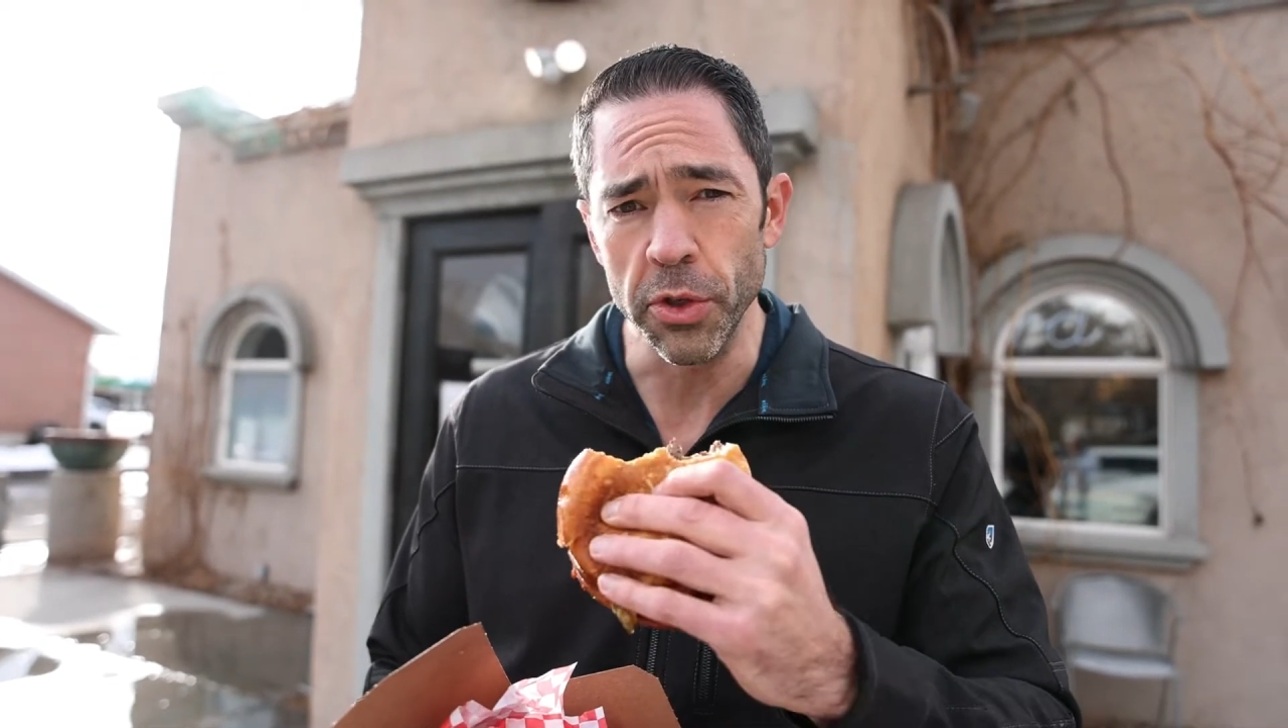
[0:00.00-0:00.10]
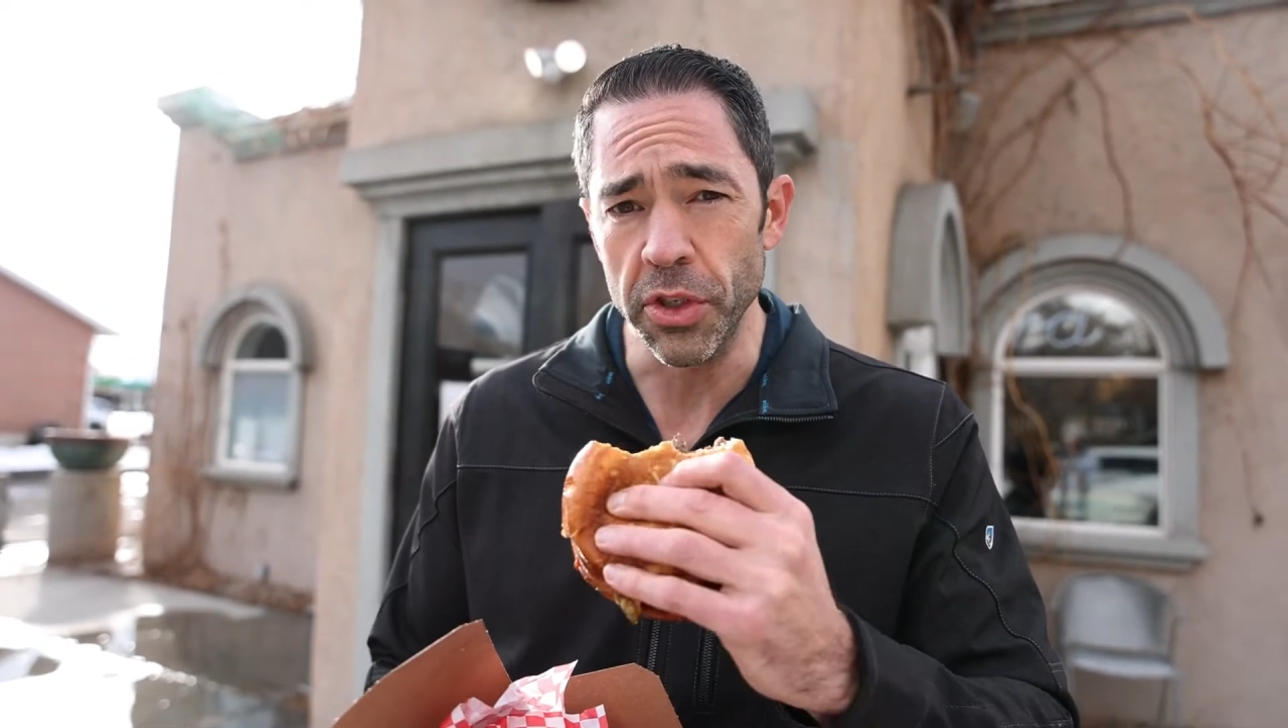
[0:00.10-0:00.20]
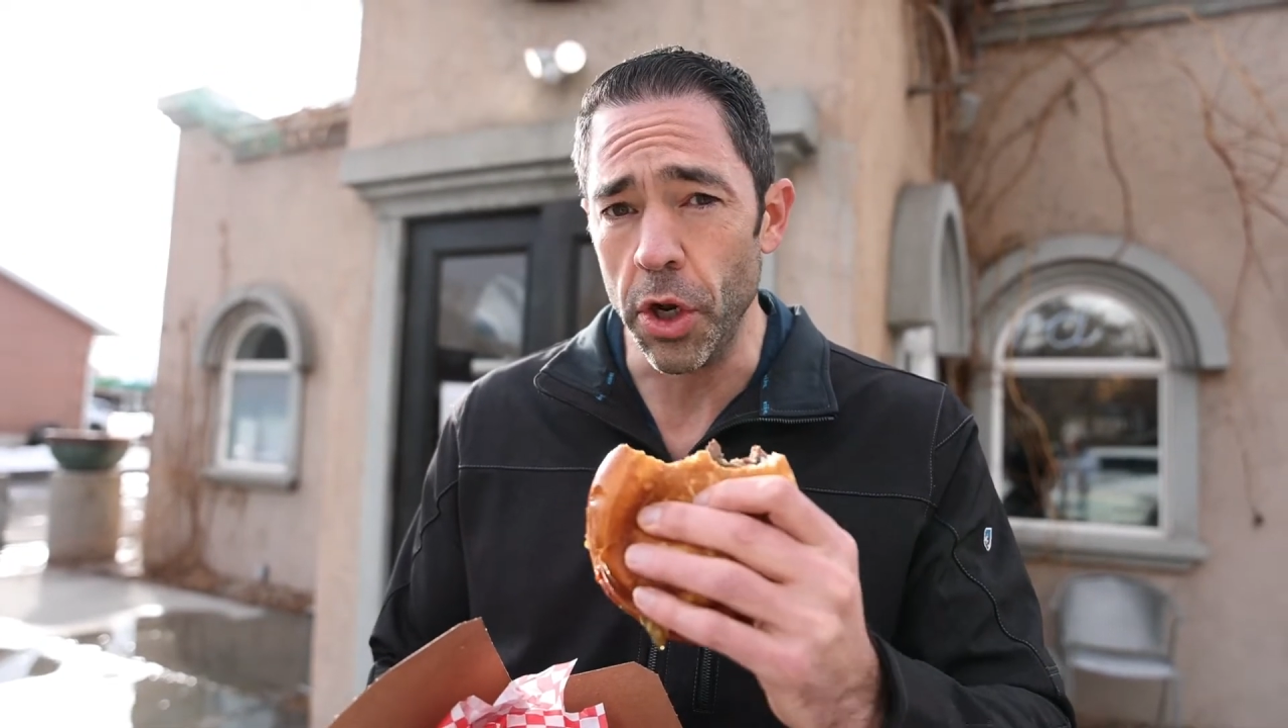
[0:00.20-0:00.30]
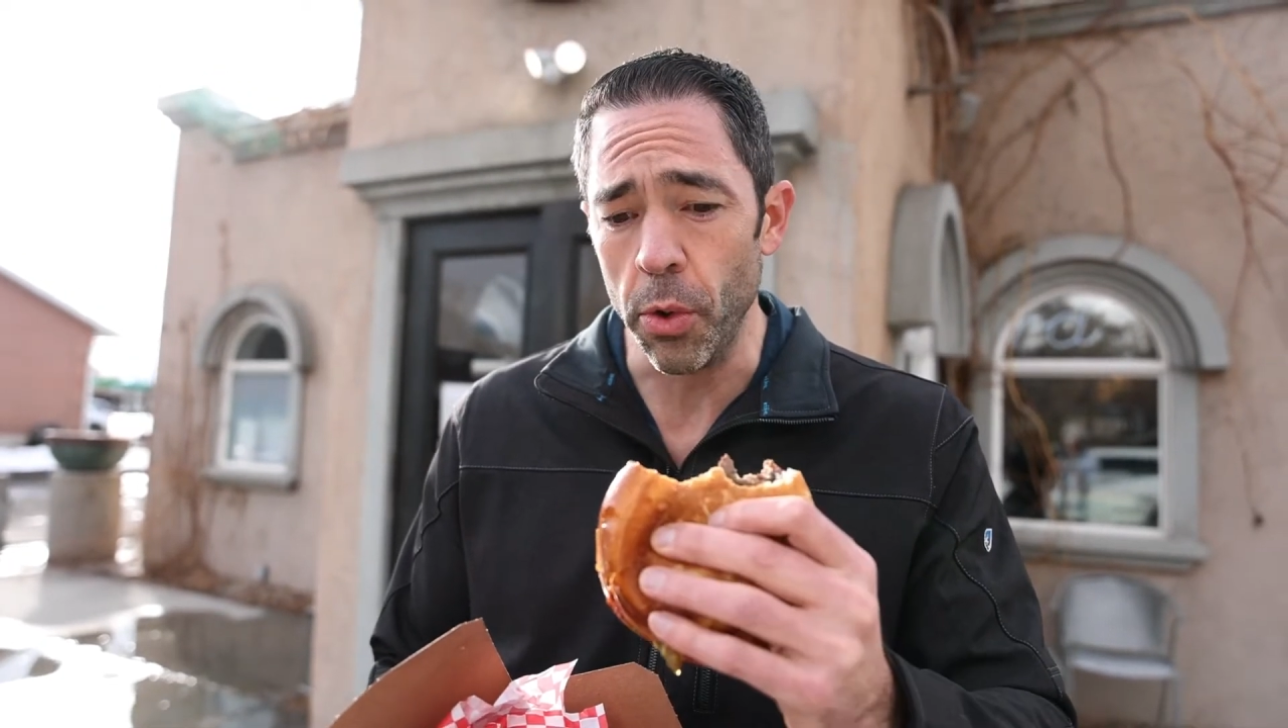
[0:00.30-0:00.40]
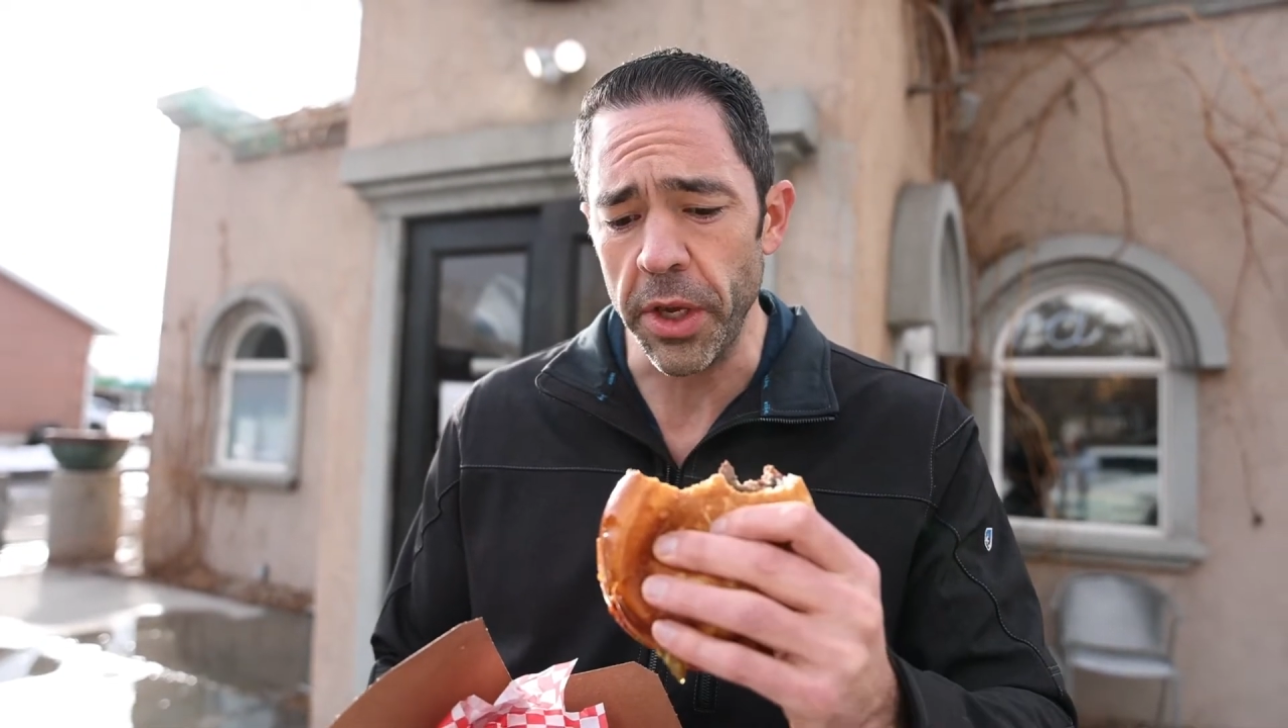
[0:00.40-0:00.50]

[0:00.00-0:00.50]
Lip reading: There's no